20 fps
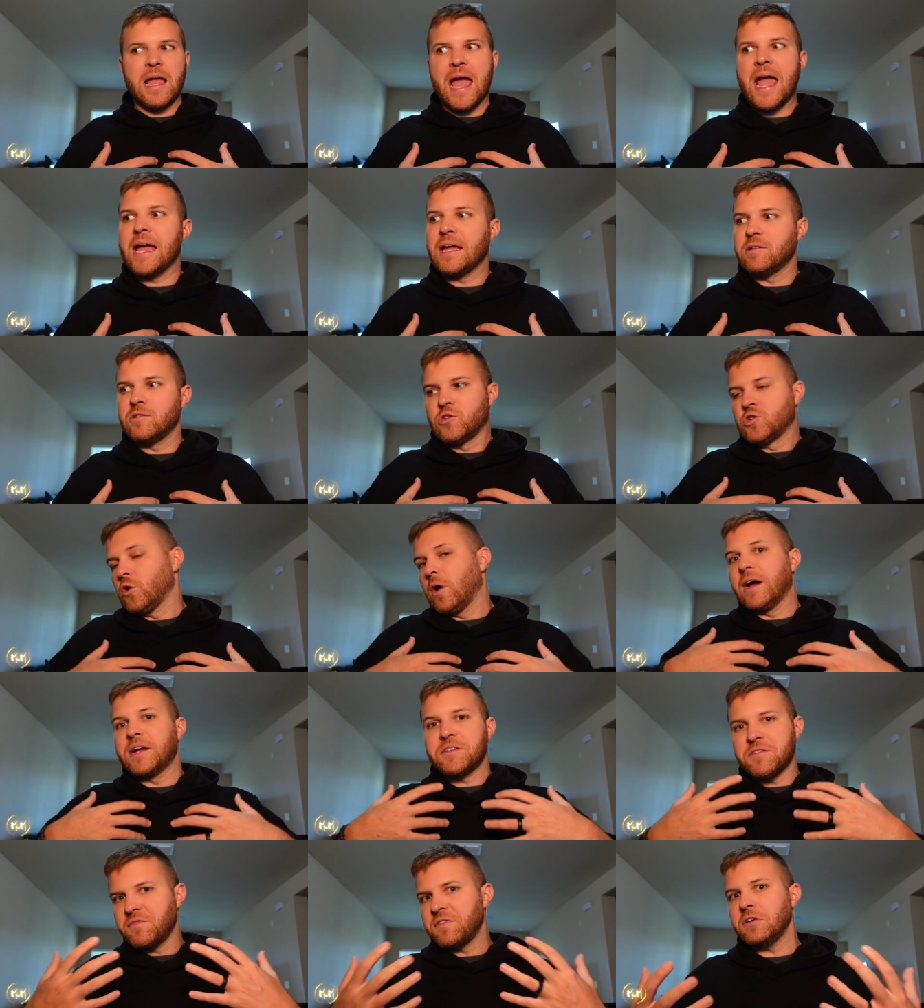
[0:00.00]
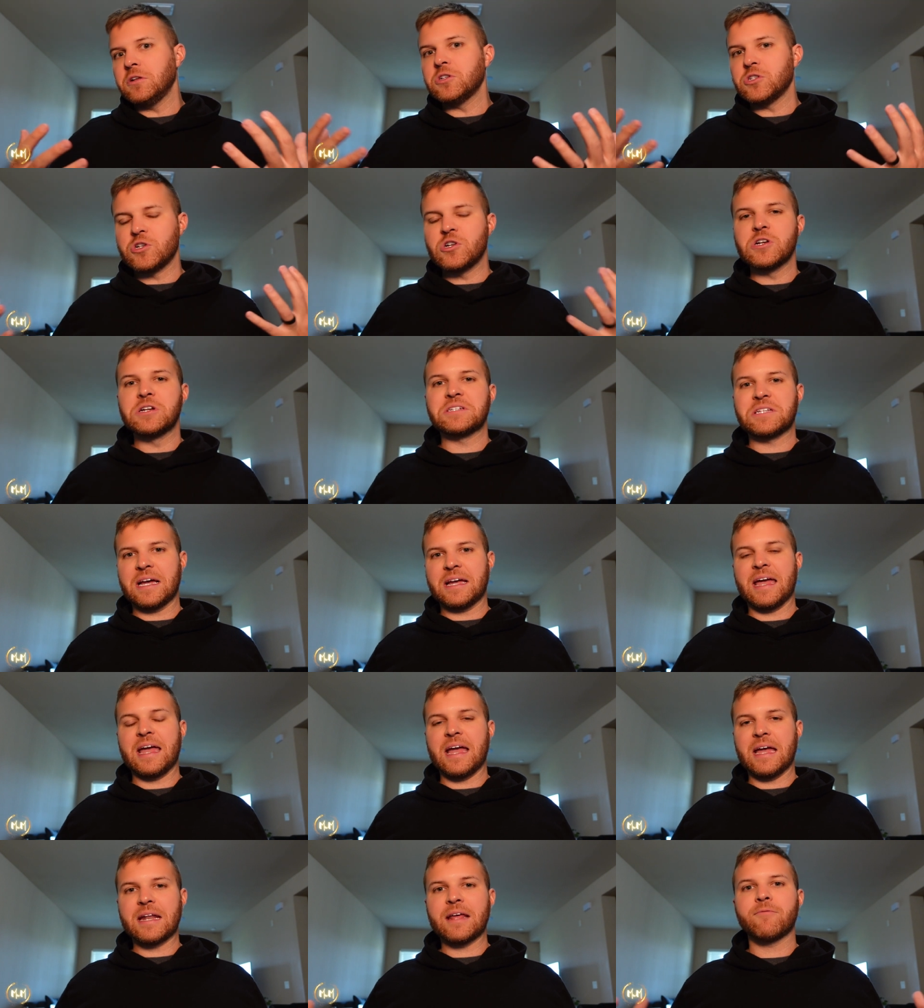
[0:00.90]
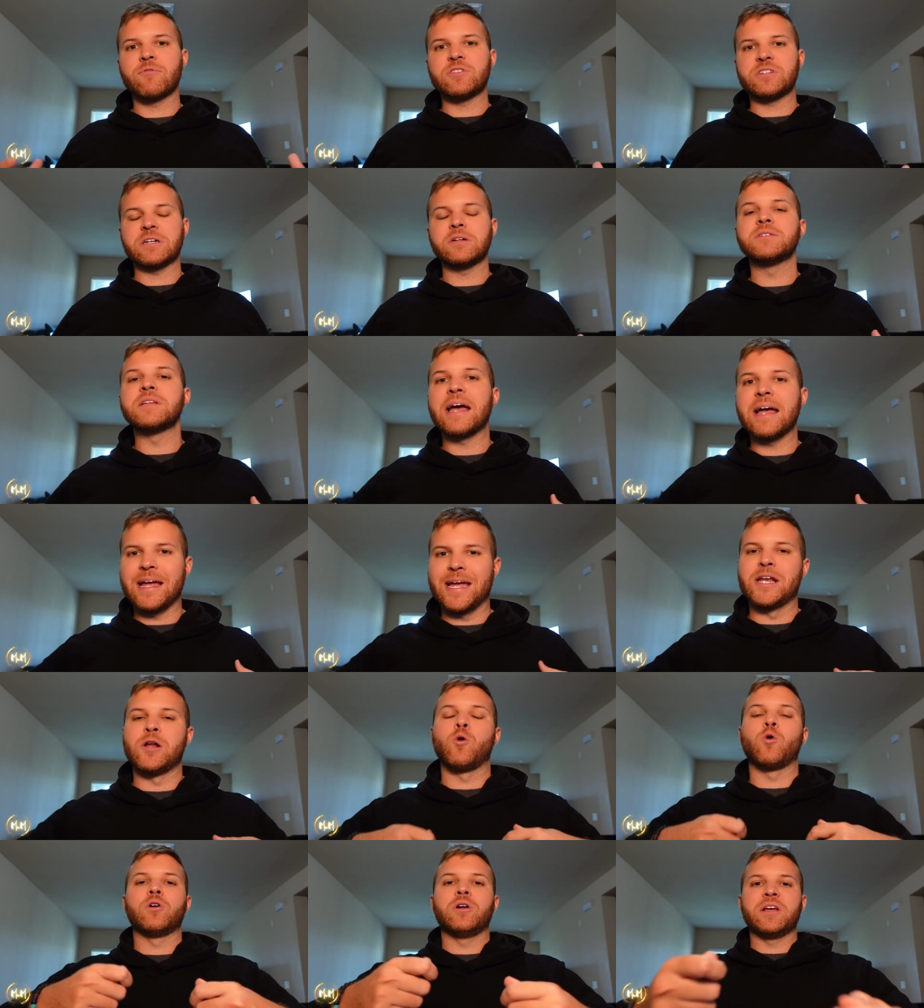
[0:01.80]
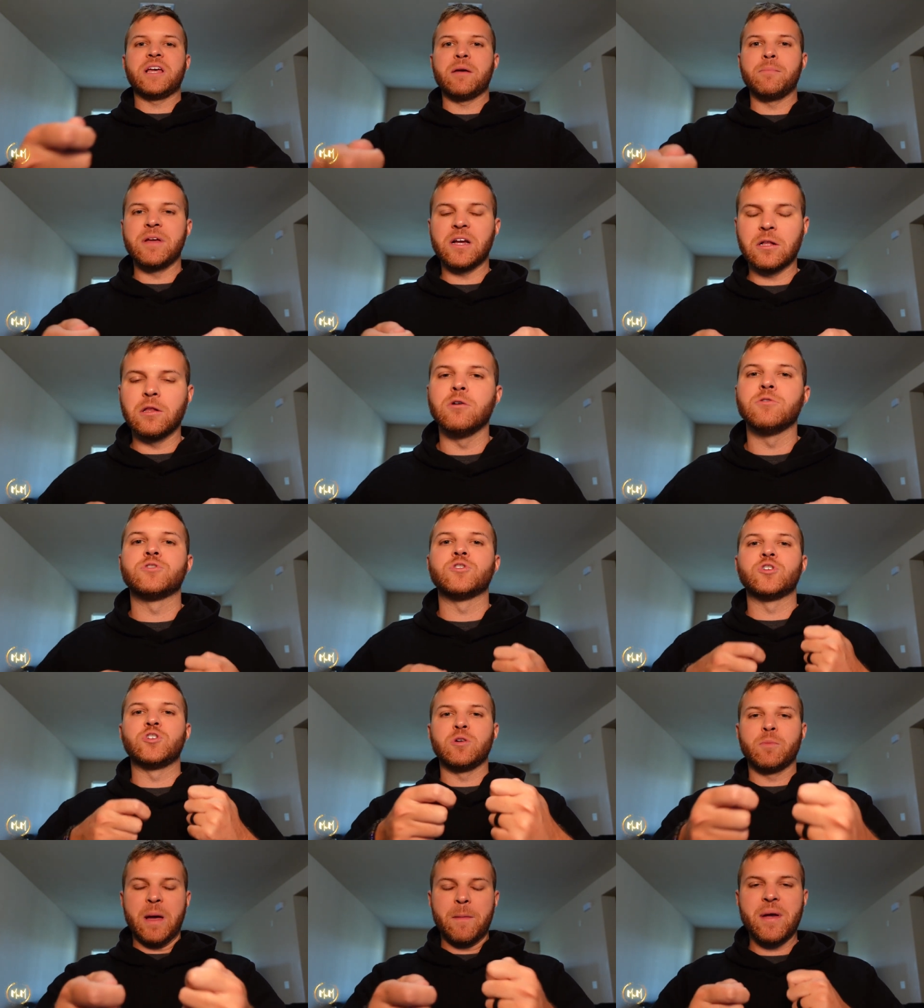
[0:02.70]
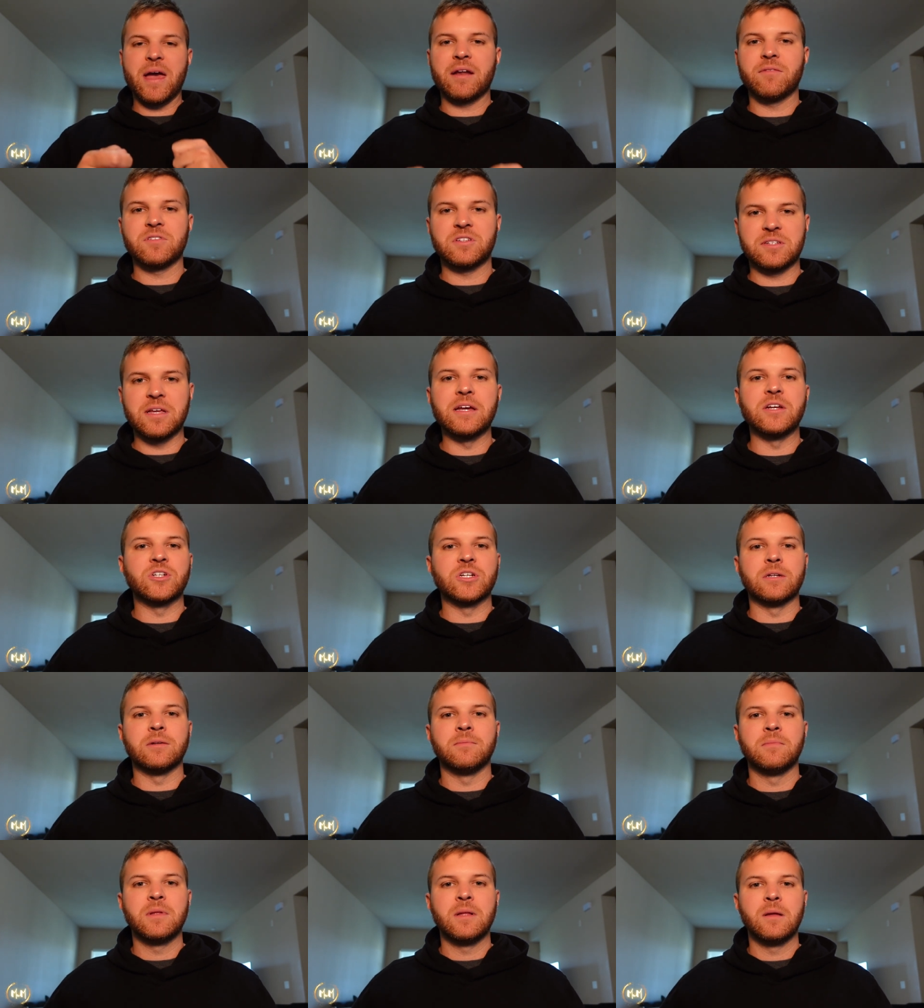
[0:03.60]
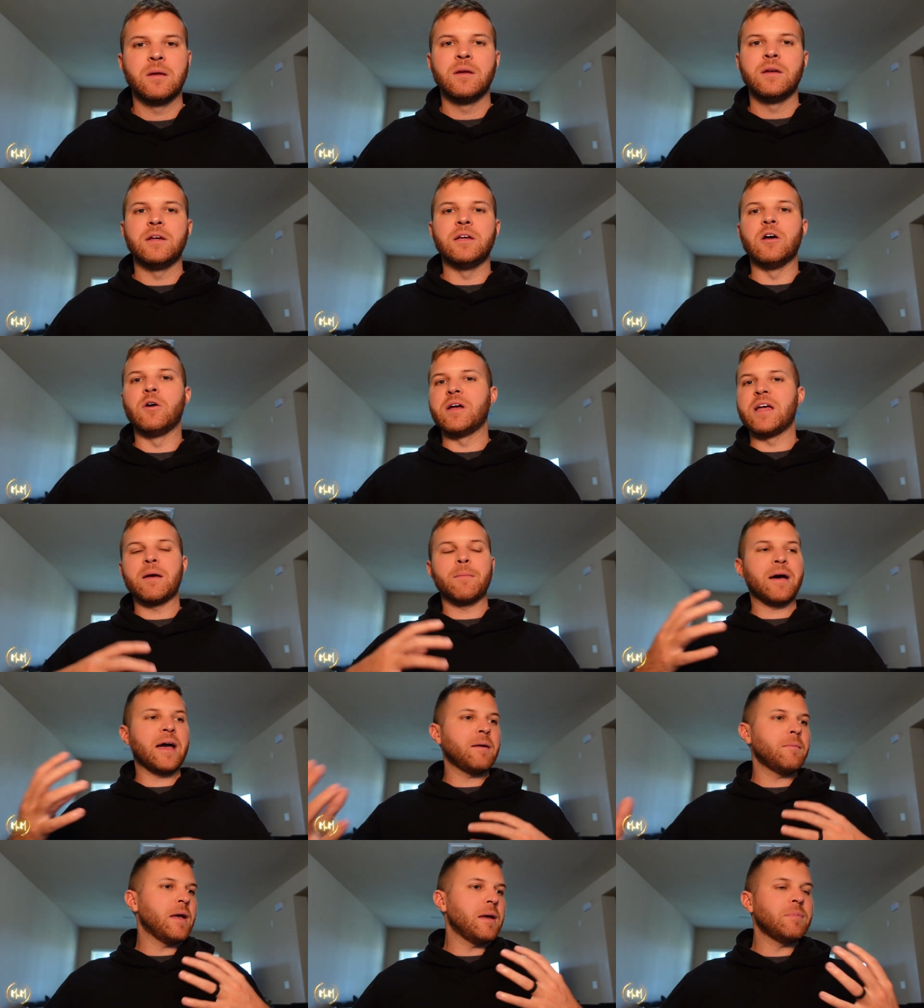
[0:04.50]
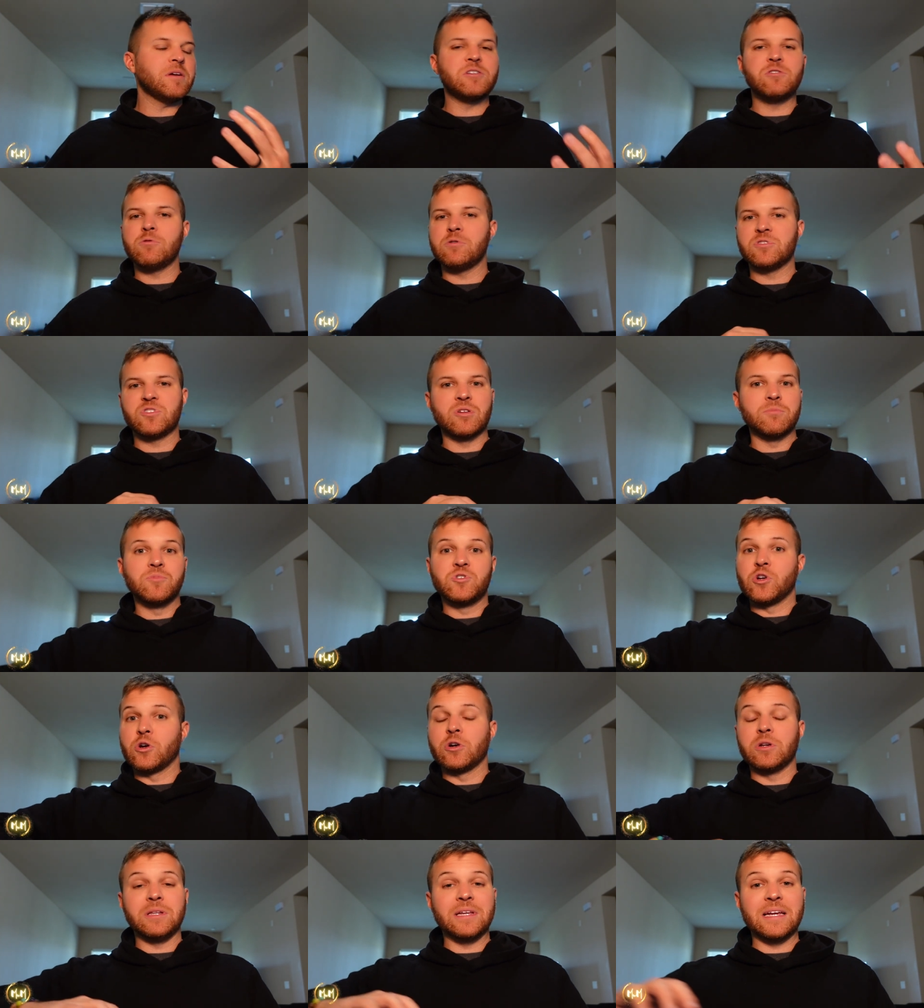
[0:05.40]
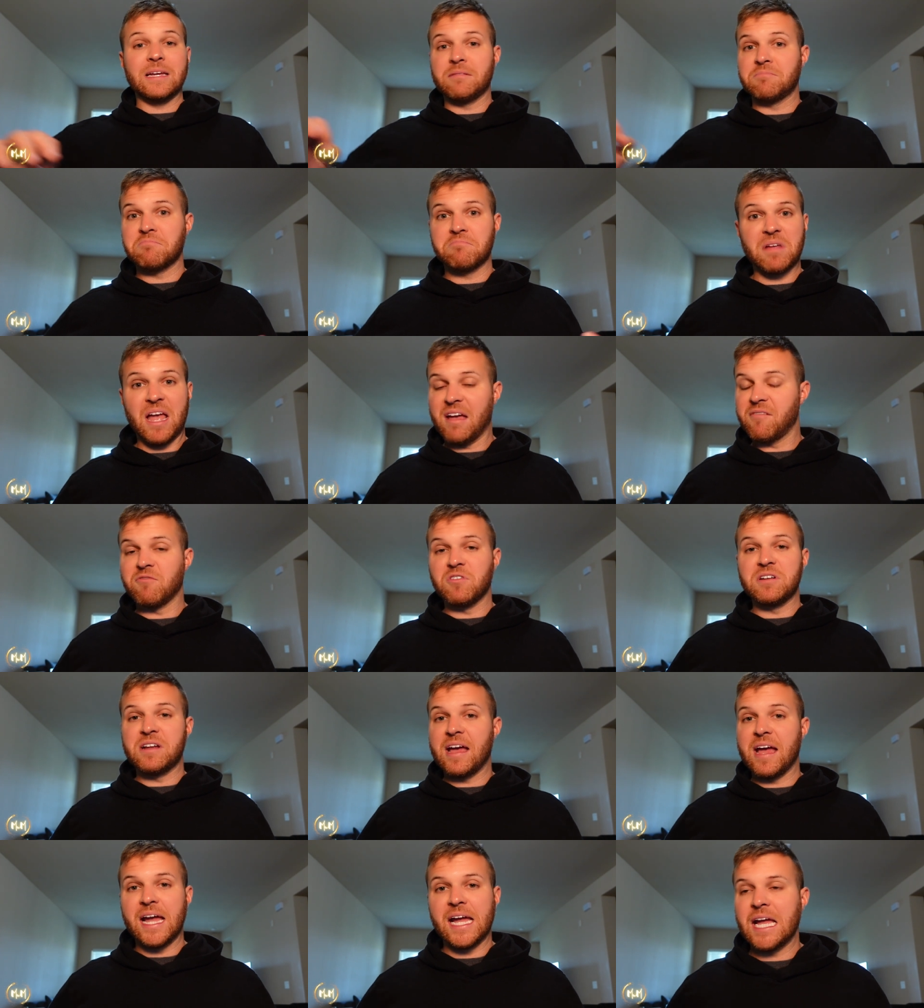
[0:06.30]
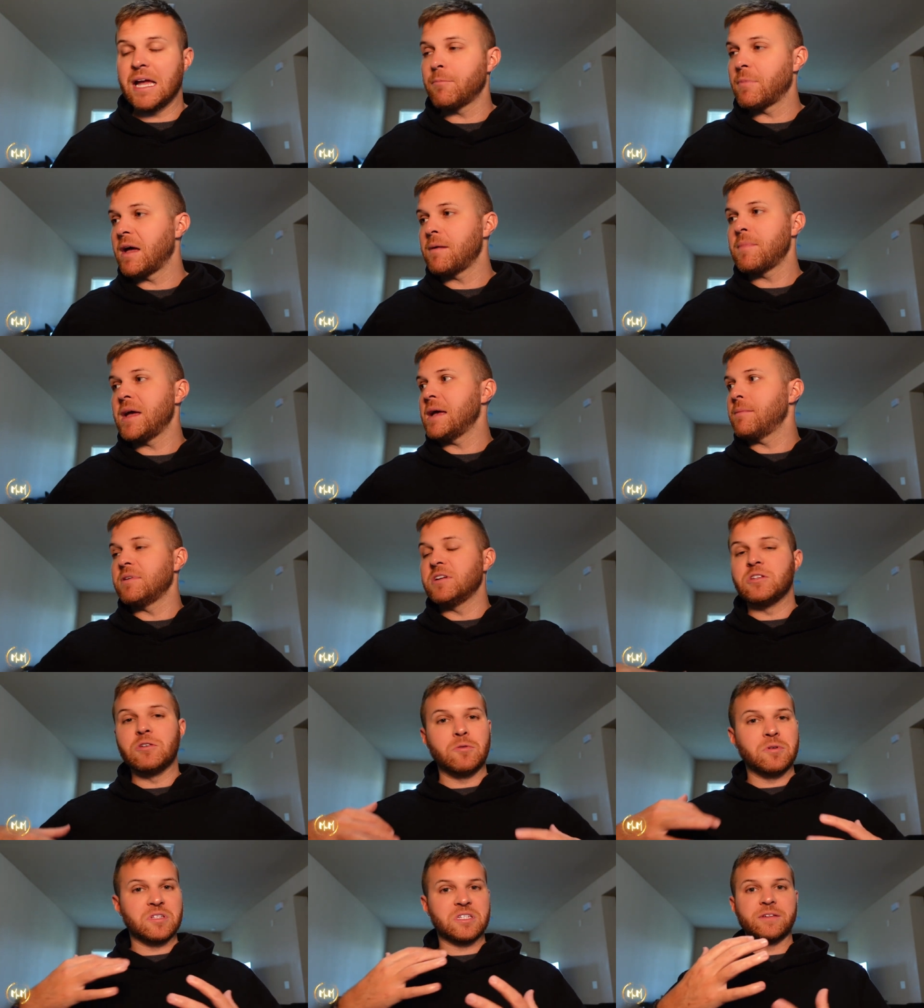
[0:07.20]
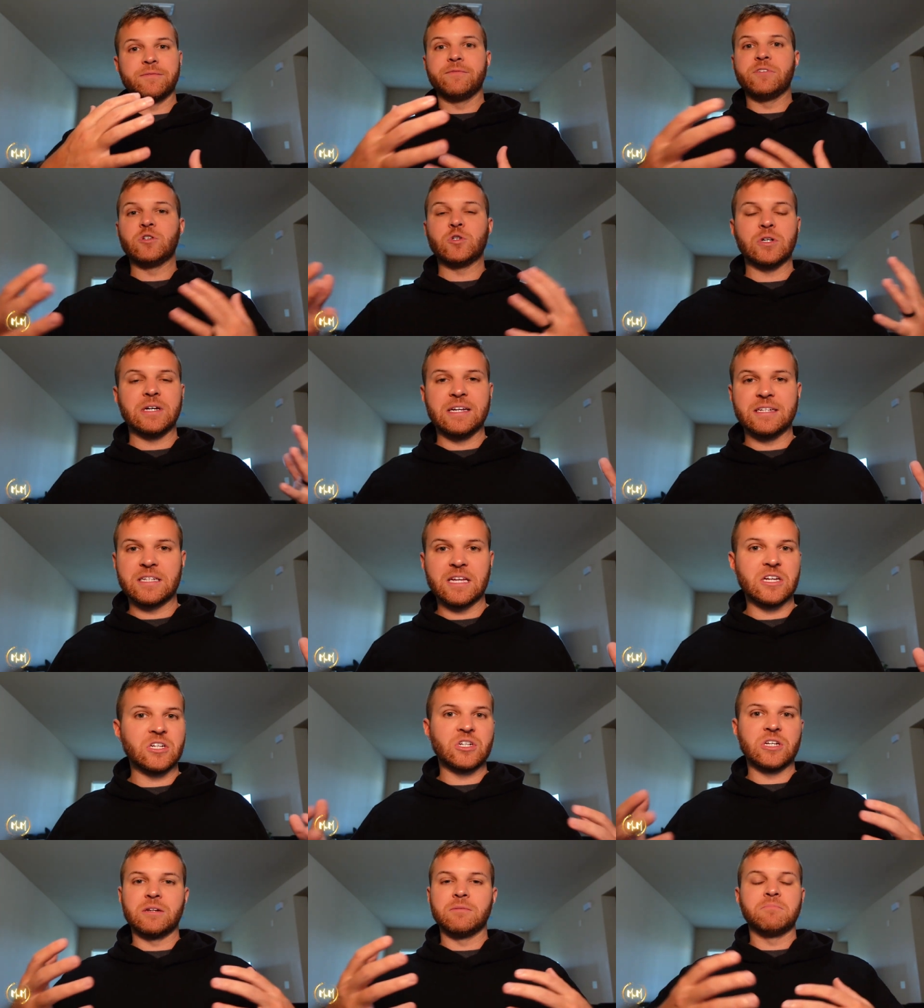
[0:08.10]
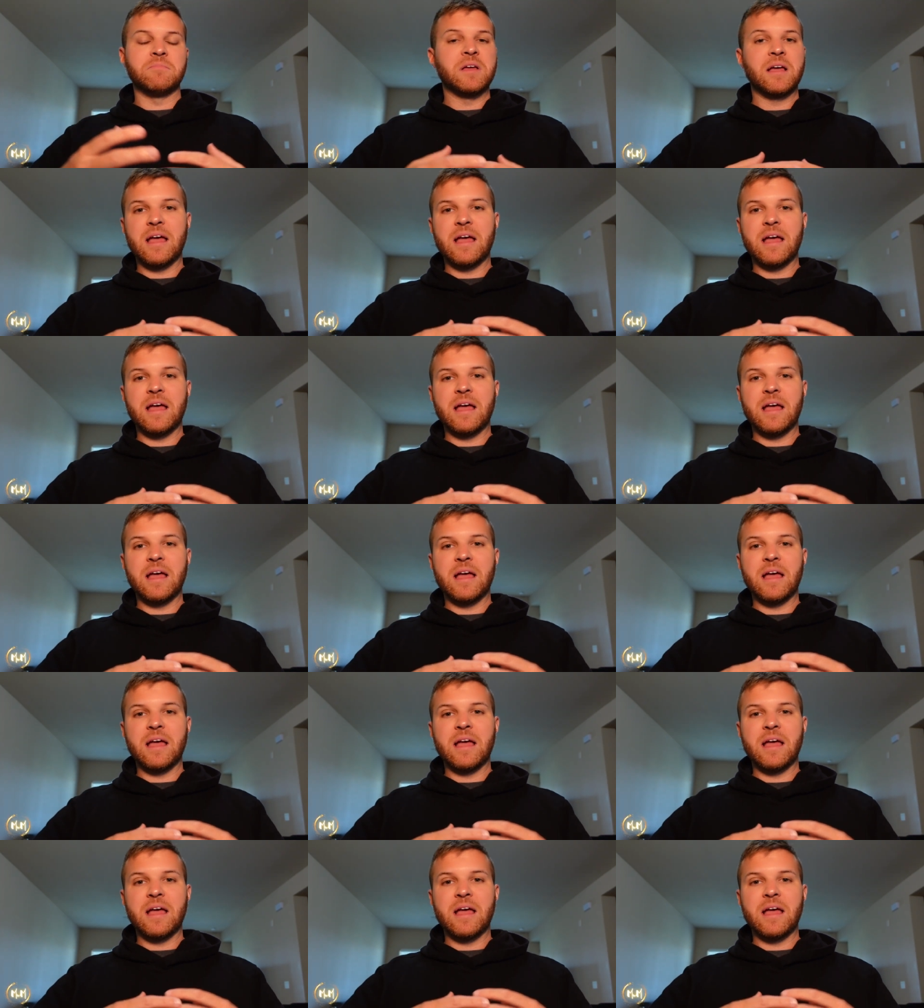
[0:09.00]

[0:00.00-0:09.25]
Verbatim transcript: and trying to feel as good as I can every single day in order to get me closer to my manifestation. You know, am I maybe doing some journaling every day? Am I maybe doing some visualization